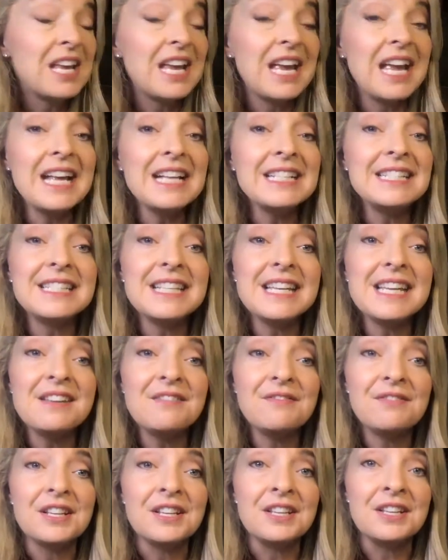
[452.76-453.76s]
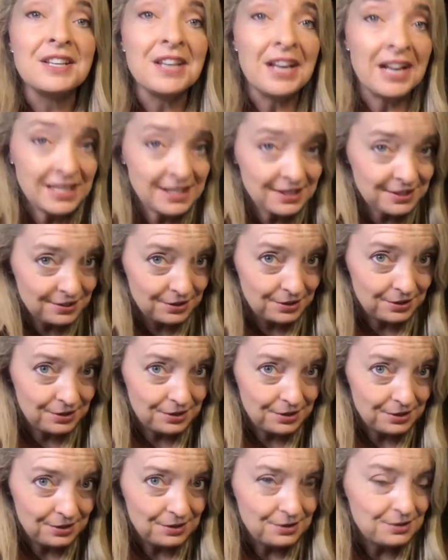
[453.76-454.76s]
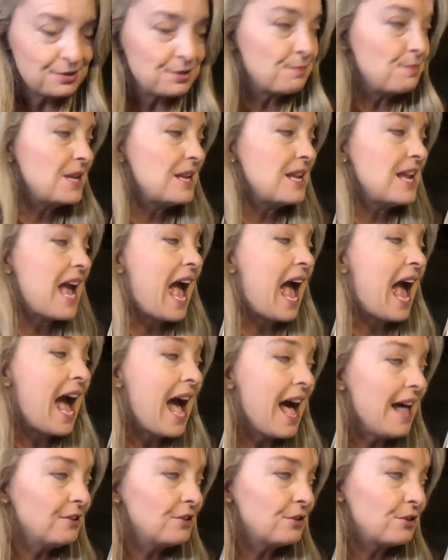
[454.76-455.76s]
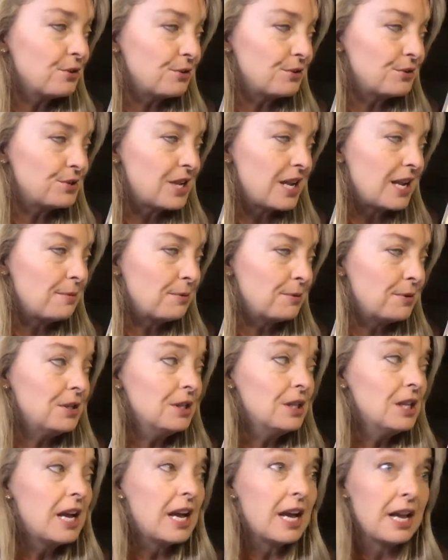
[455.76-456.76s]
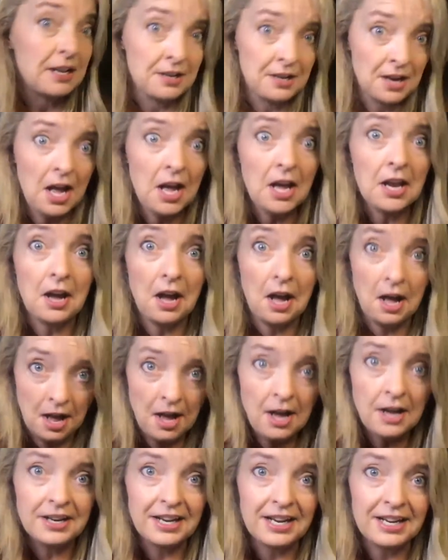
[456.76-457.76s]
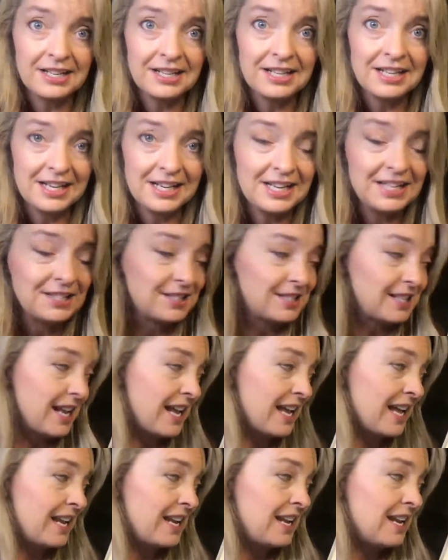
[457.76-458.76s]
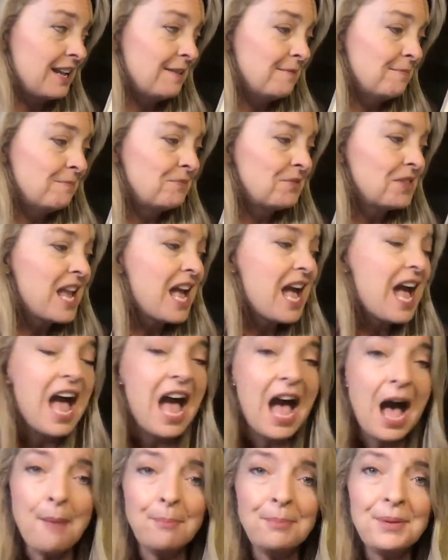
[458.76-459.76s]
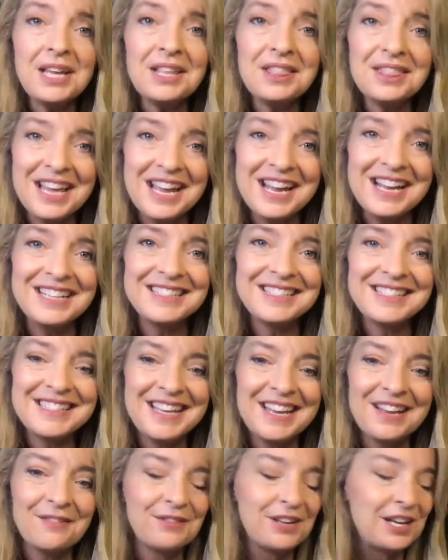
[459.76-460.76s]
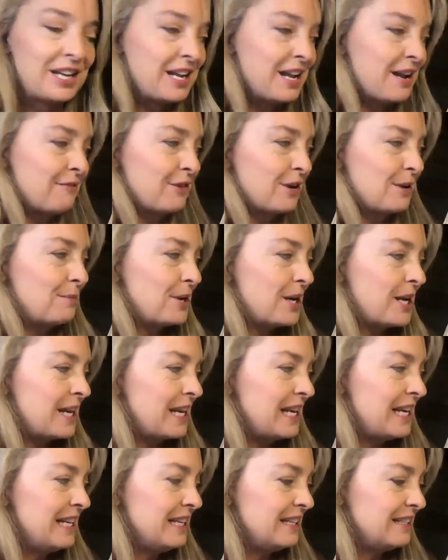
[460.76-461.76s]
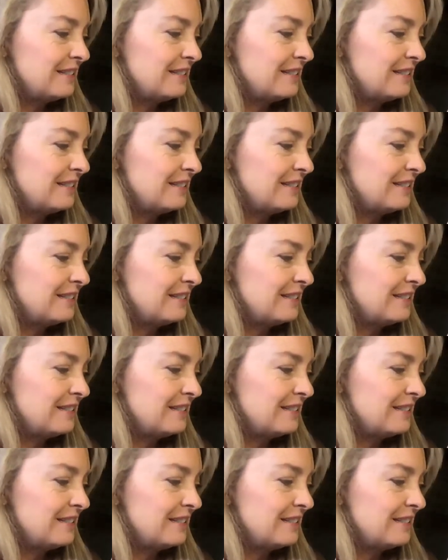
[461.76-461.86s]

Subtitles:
It's even nicer to be at your table and not on it, he said. Happy Thanksgiving, everybody.